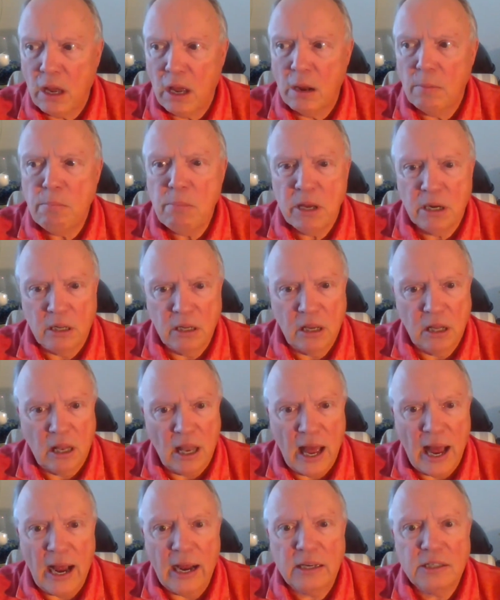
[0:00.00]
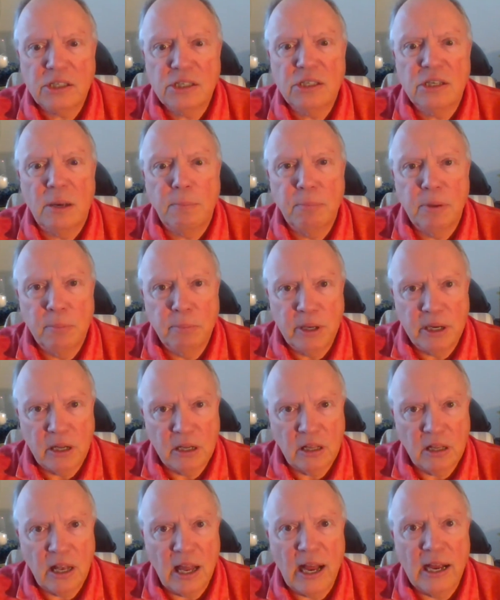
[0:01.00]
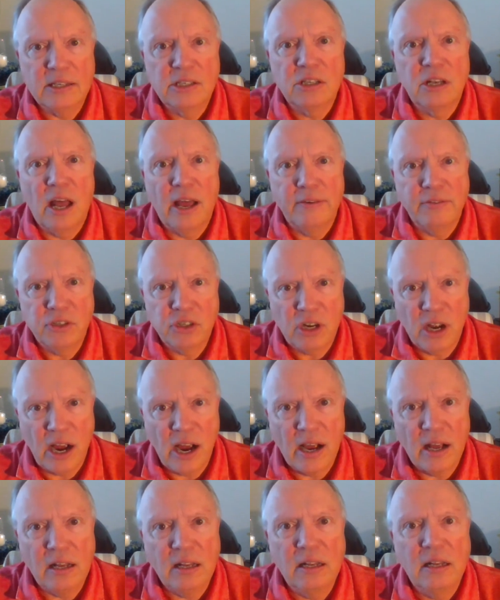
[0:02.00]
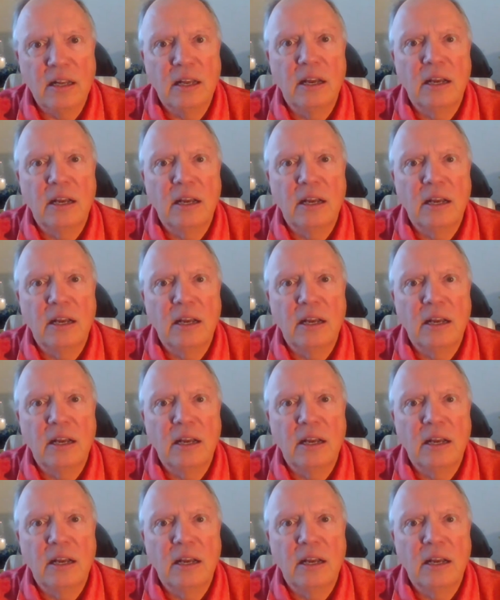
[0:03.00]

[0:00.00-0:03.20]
a middle class, upper middle class lifestyle.